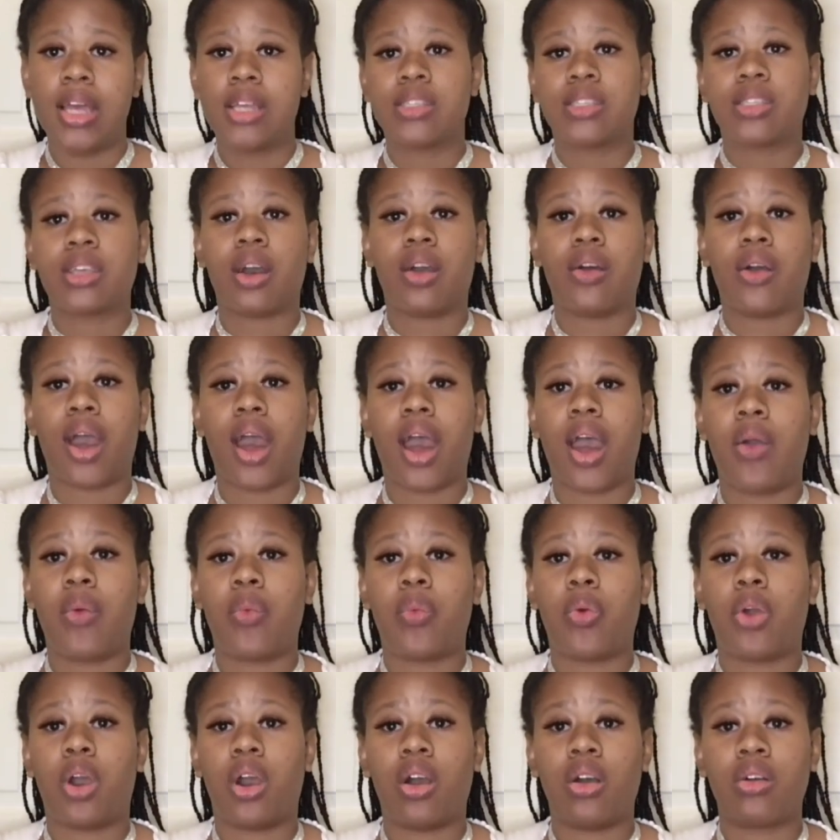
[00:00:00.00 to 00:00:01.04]
So I
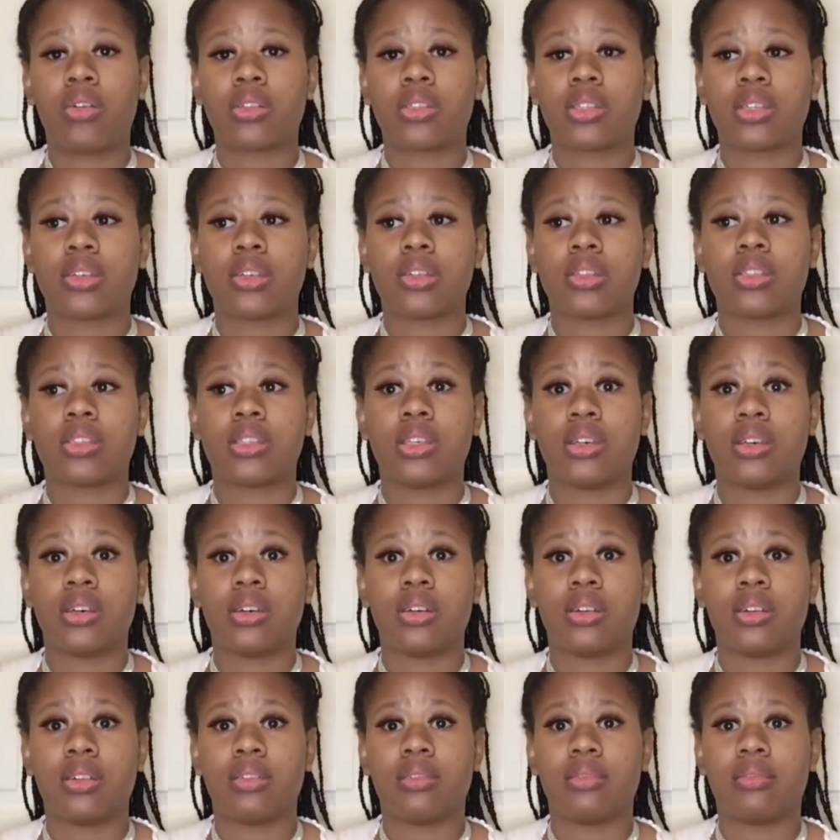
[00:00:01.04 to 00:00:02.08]
walked
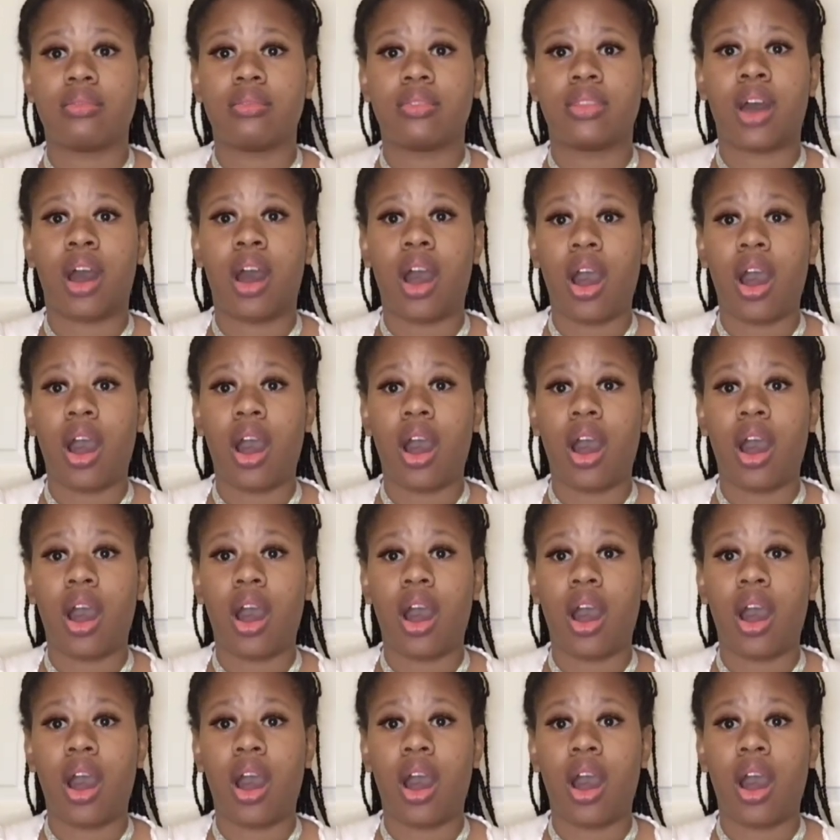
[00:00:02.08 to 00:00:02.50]
to the